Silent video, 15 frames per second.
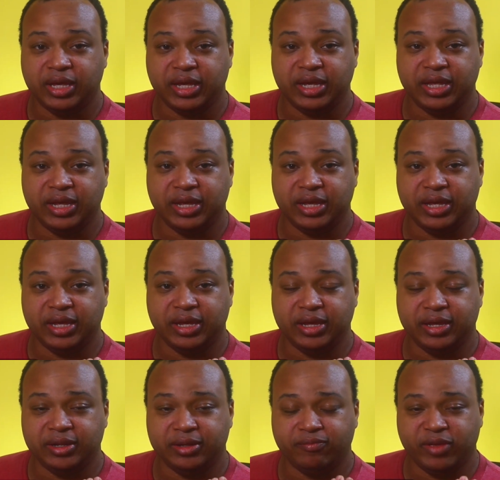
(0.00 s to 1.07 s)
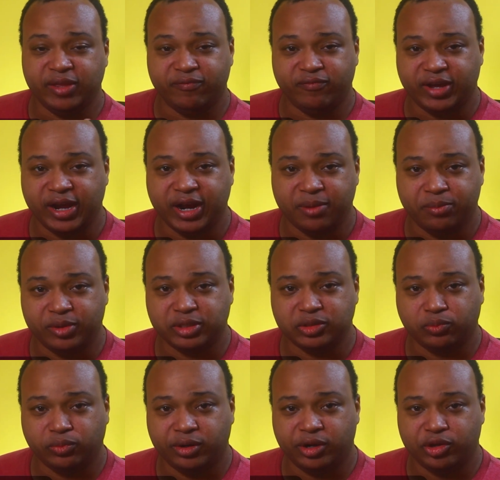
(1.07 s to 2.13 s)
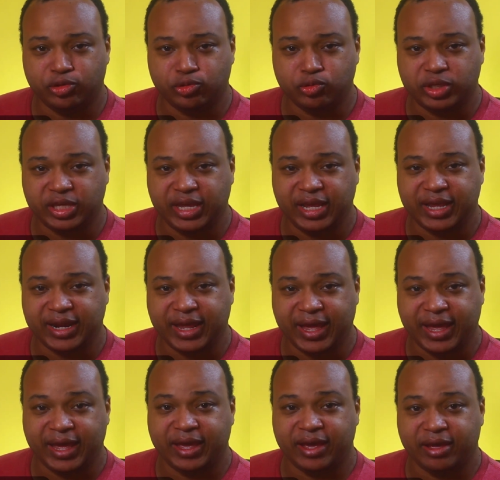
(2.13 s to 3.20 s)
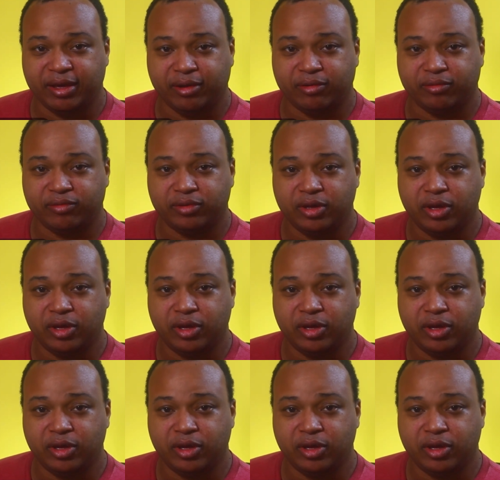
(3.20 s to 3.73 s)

in environments where you can't have,